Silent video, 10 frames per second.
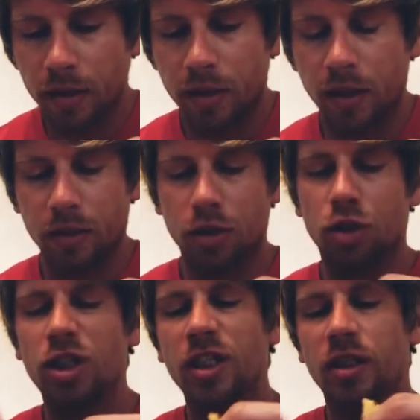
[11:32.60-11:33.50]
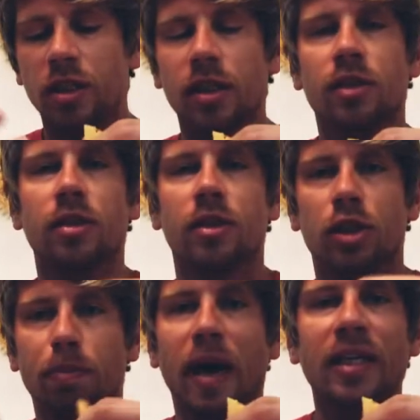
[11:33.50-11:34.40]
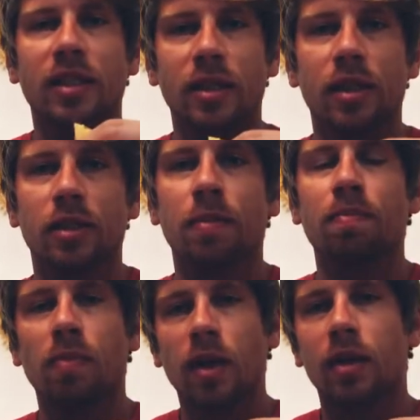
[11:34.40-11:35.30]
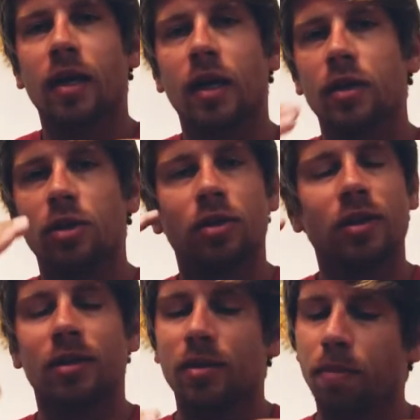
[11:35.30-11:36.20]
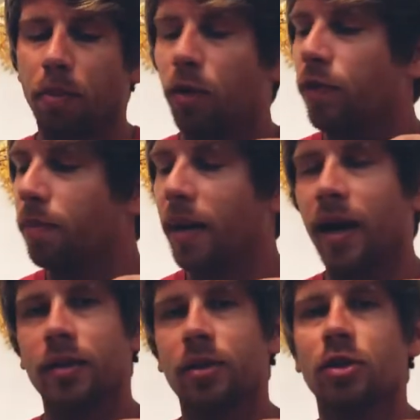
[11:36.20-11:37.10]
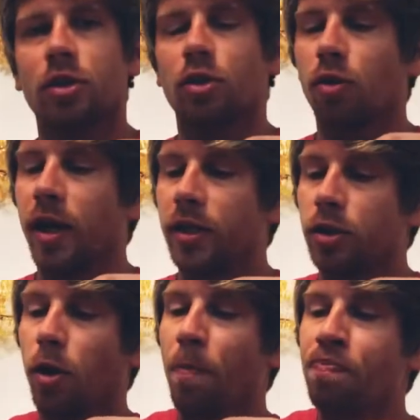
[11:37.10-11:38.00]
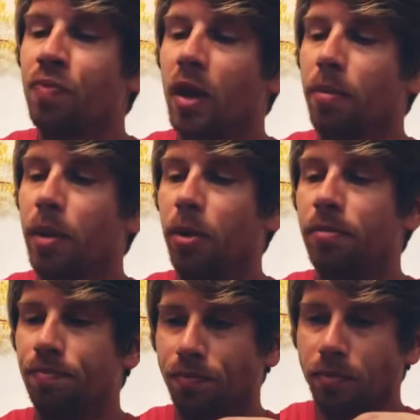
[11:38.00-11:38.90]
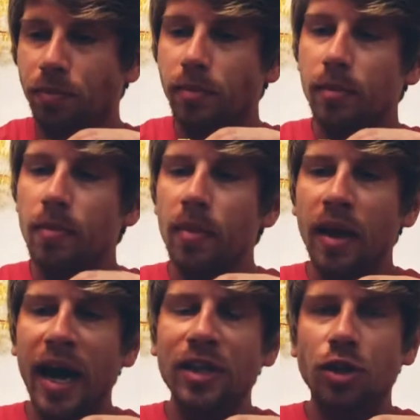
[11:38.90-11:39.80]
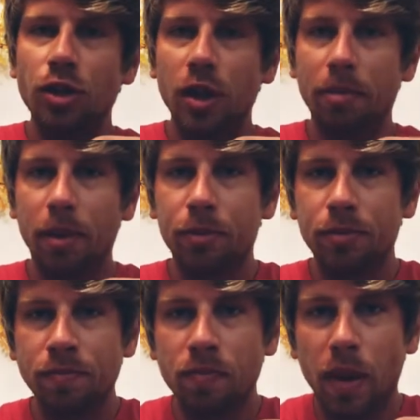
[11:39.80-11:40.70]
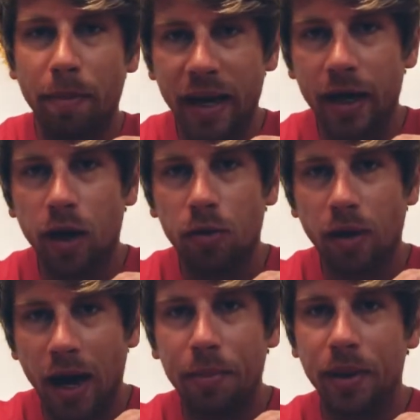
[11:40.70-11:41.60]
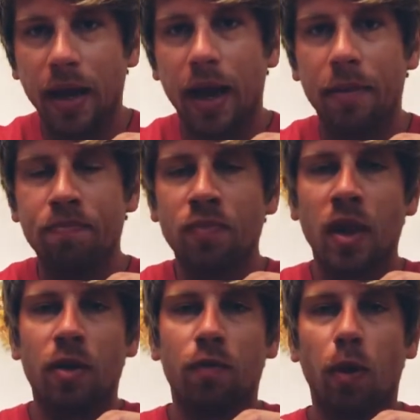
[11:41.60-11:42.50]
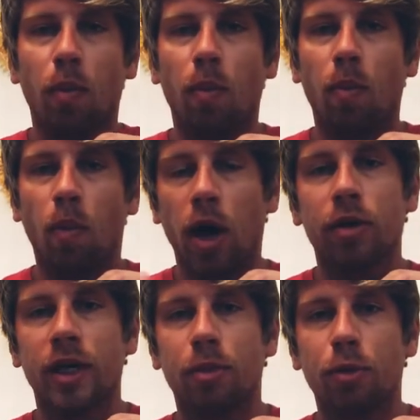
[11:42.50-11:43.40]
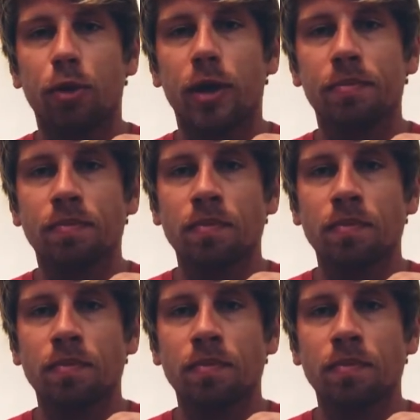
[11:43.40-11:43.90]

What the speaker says: the cheesiness and the spiciness. Kind of just, it's perfect balance. This is great. So remember, Hatch Chili Pepper Mango IPA from Wild Acre Brewing.